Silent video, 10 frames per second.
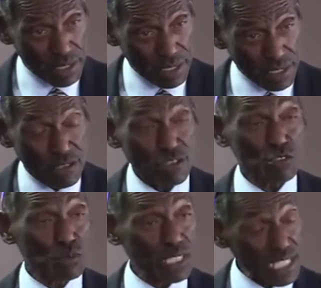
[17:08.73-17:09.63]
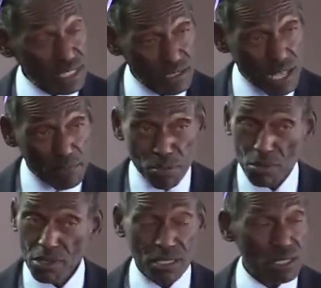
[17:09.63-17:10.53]
Because when they get to that
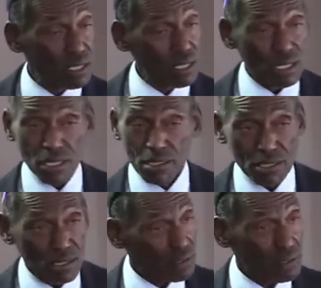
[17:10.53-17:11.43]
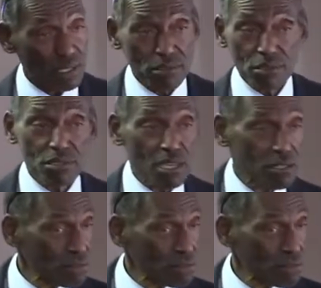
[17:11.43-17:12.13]
point, then you just,